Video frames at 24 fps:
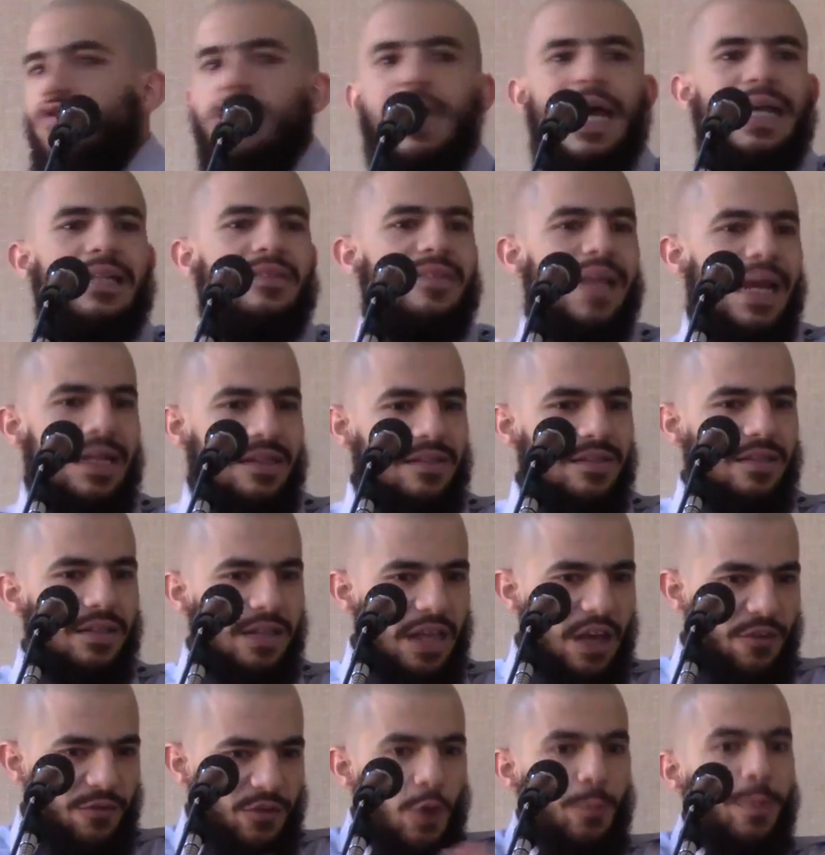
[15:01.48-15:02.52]
to that debt
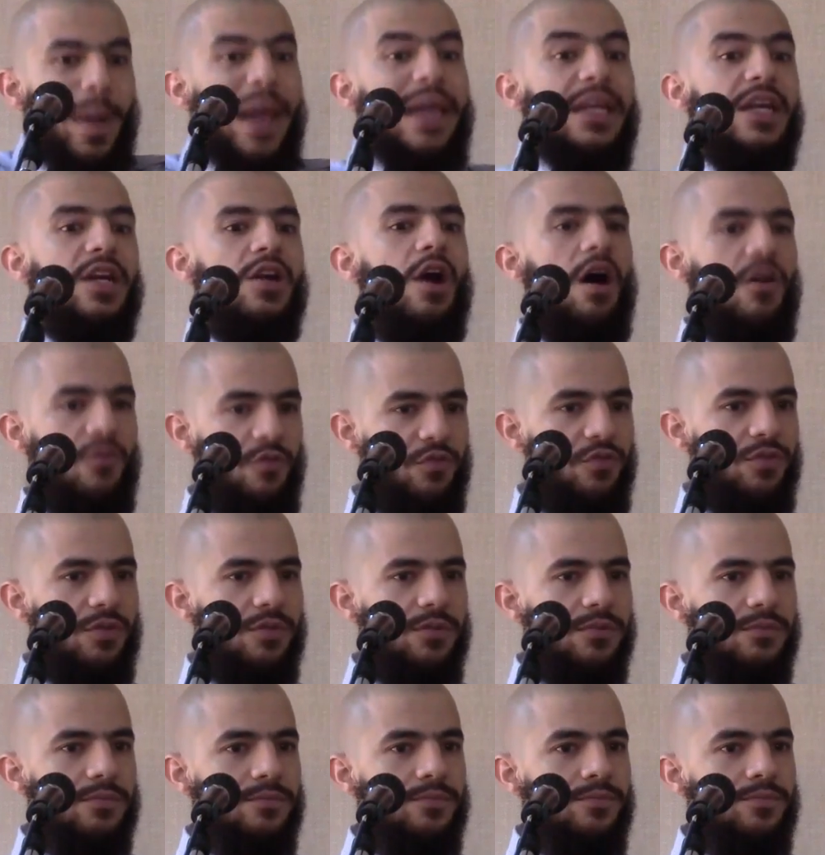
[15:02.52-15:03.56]
if you paid it off.
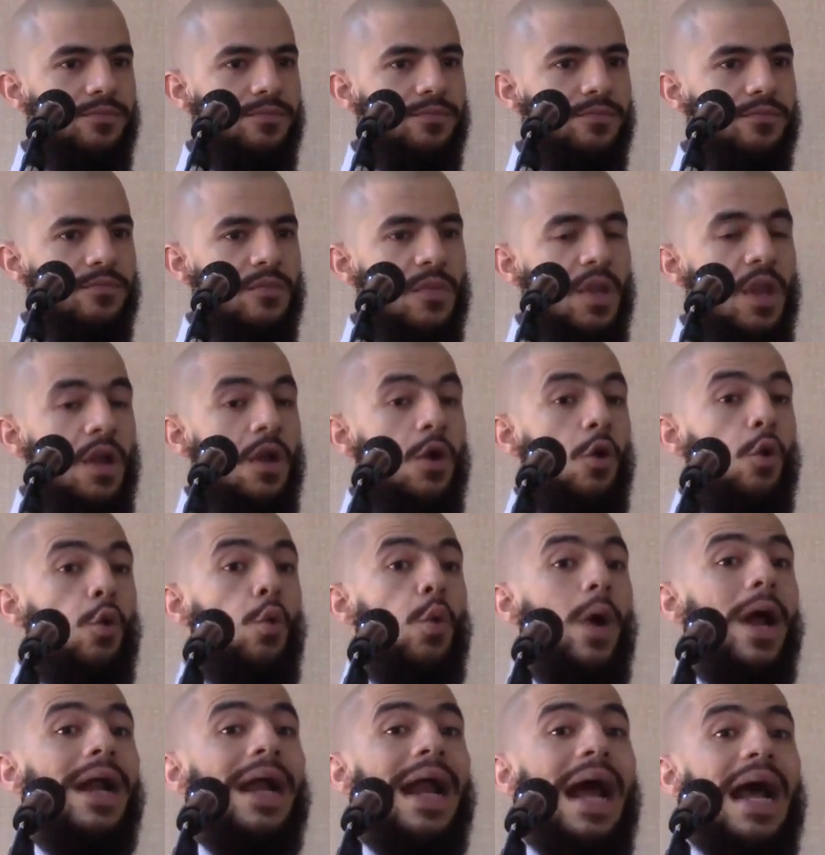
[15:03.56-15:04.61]

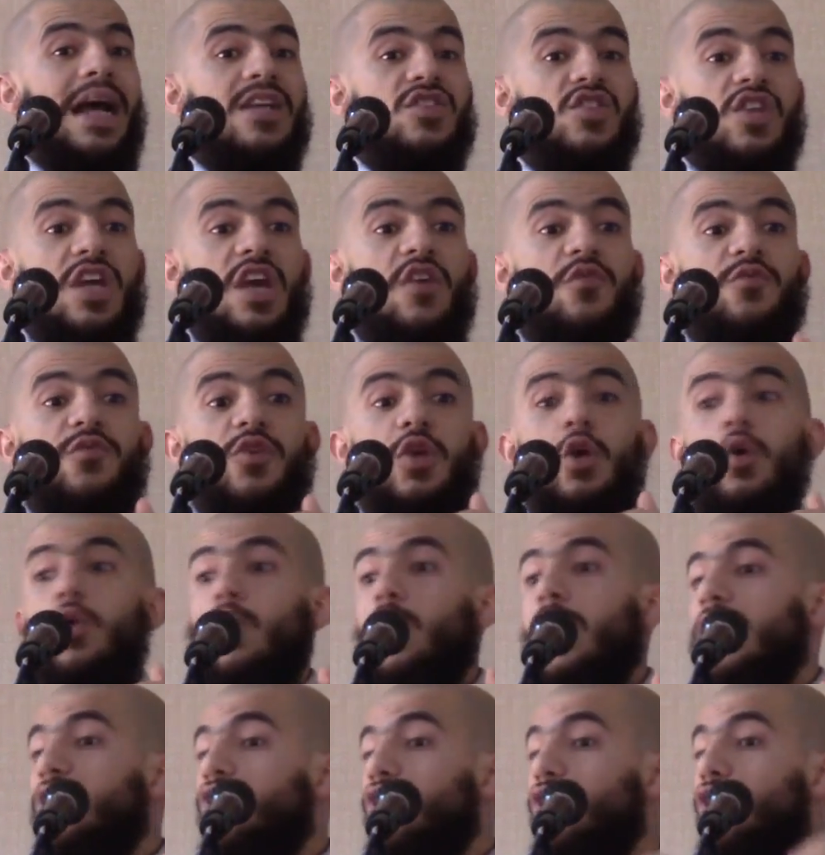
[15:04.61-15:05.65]
Whereas if
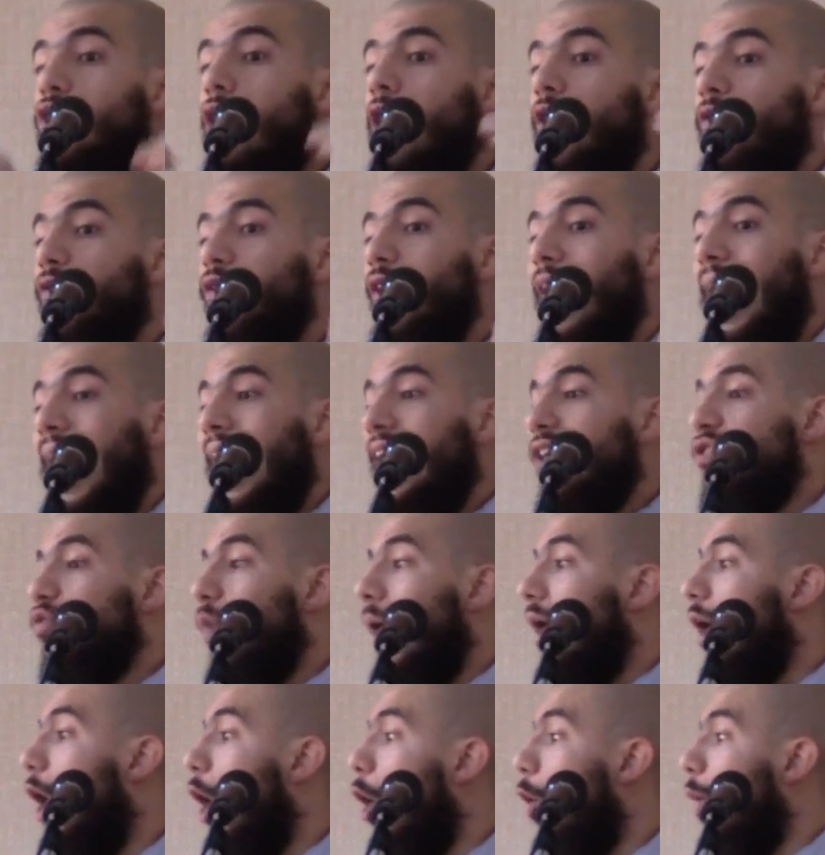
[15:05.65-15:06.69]
you were to go for Hajj
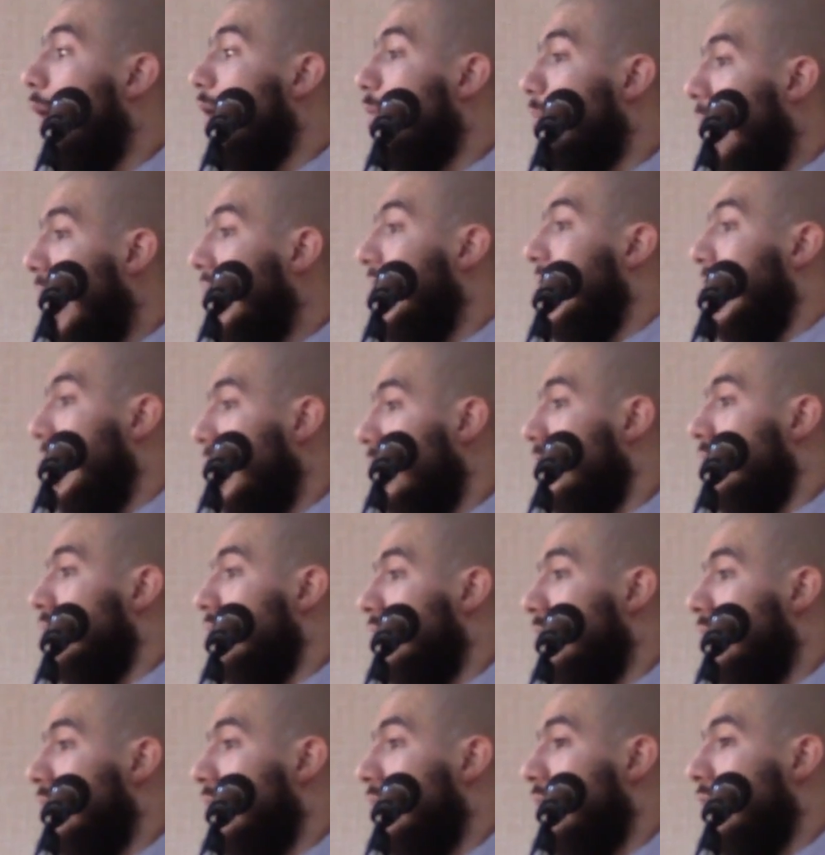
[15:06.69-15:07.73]
while owing money,
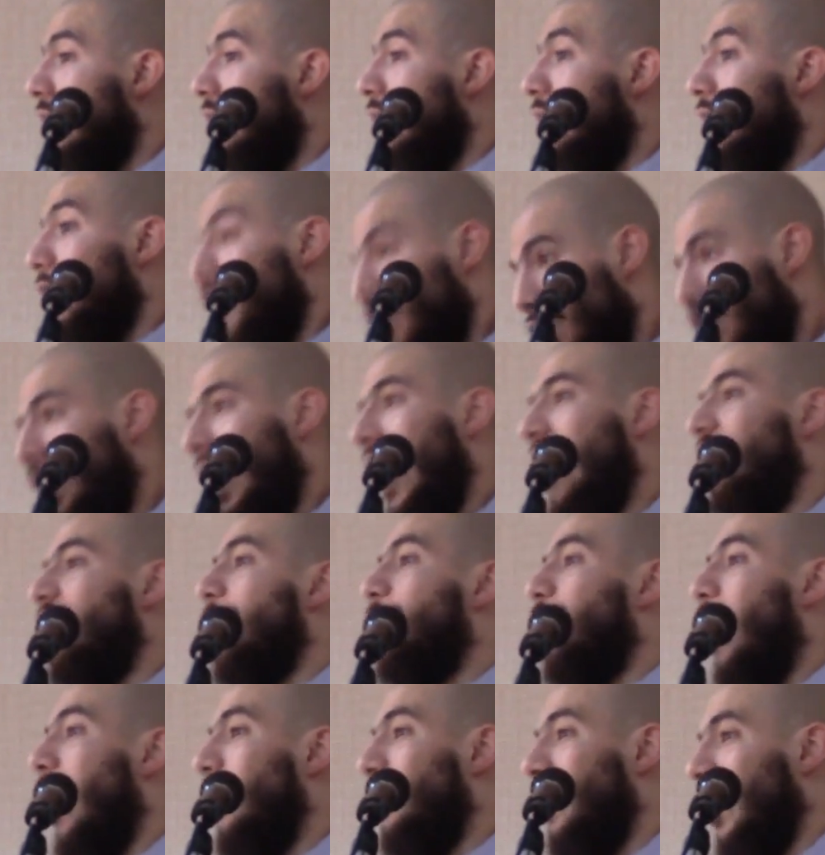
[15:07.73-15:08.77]
you
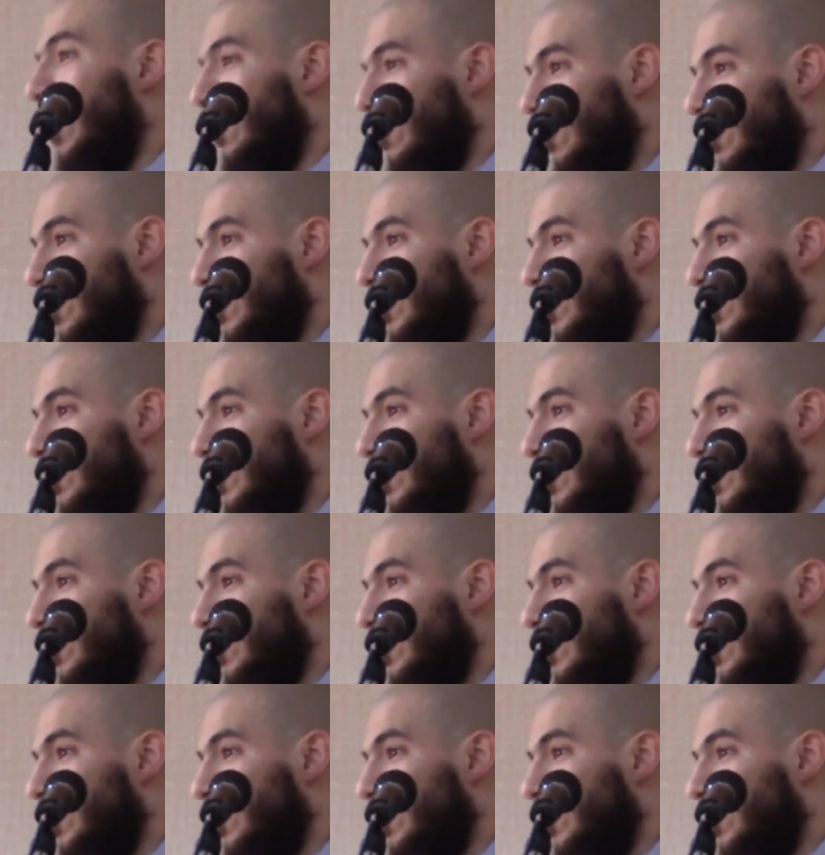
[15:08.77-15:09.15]
have a problem.